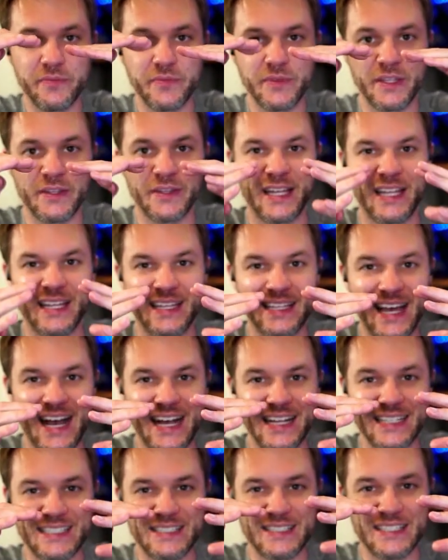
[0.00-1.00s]
and that
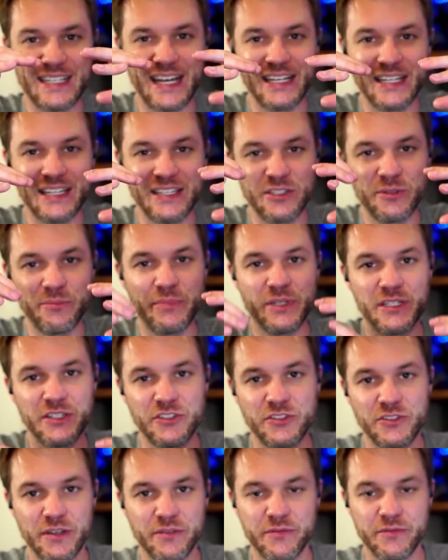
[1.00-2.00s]
last tiny little bit of
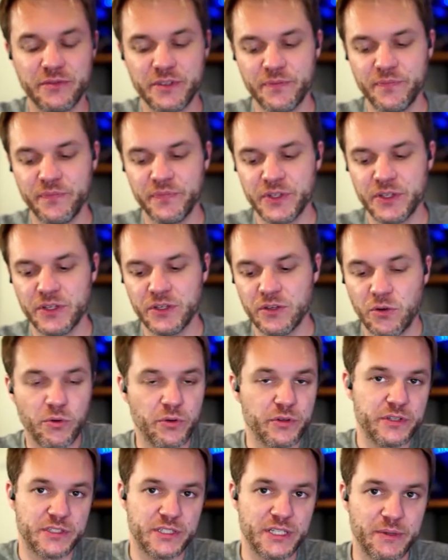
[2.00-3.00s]
drift.
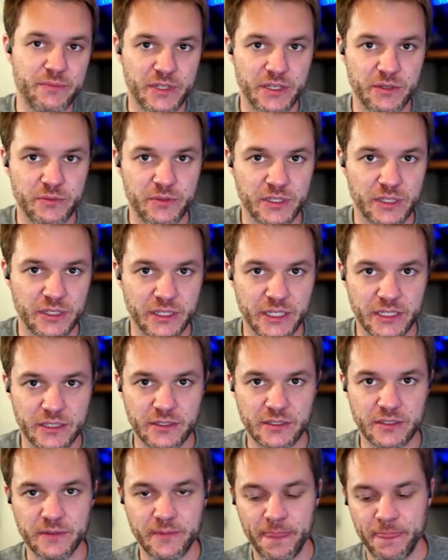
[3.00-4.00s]
Or the same thing with the
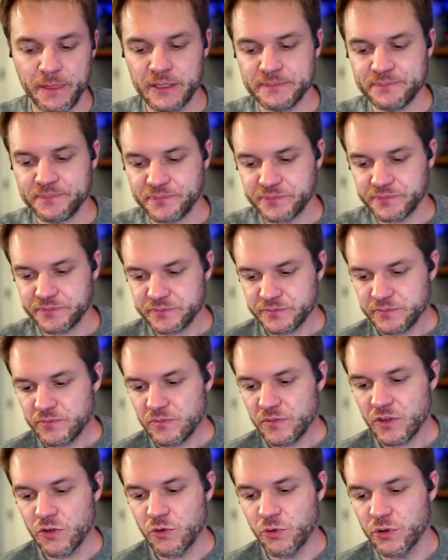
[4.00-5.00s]
lids.
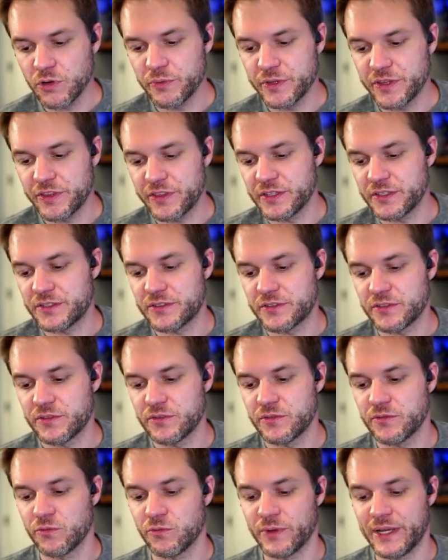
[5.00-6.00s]
Or with this
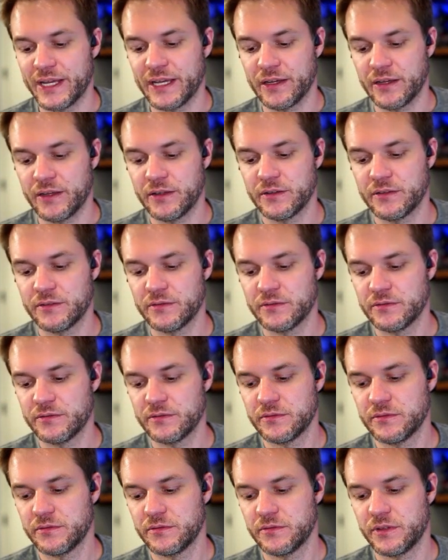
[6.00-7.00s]
ring,
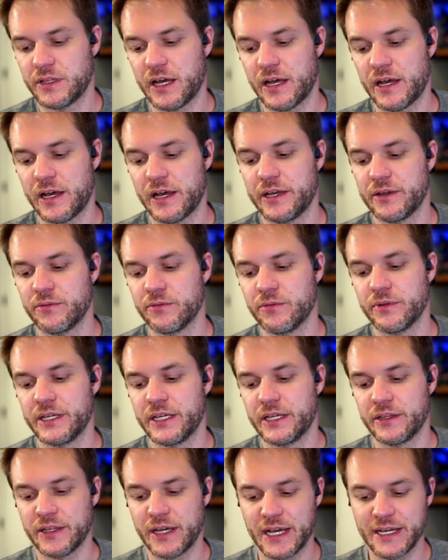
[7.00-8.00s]
the
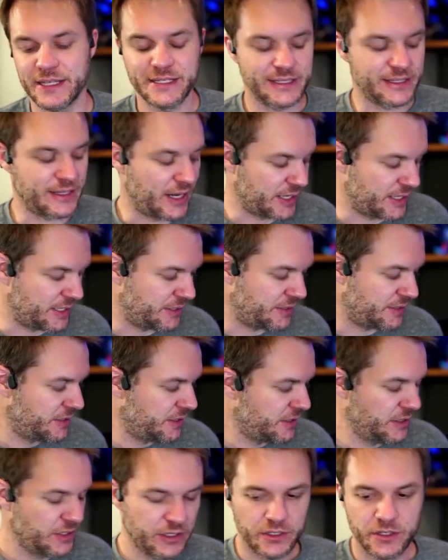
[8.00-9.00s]
eye sockets
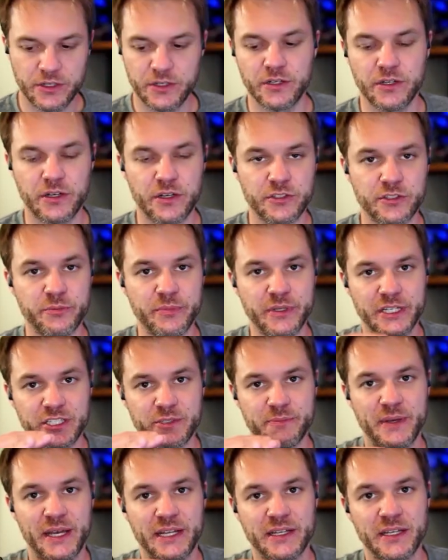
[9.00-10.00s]
could also be
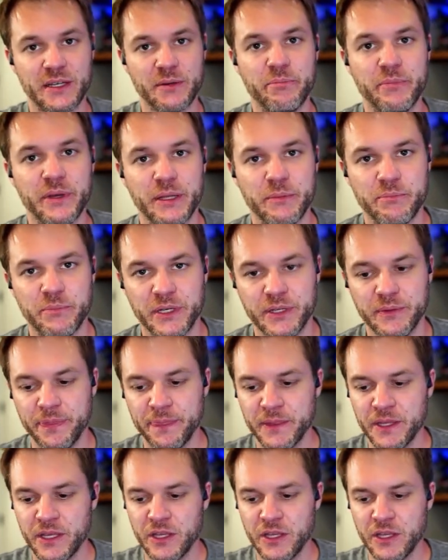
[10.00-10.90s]
expanding a bit, but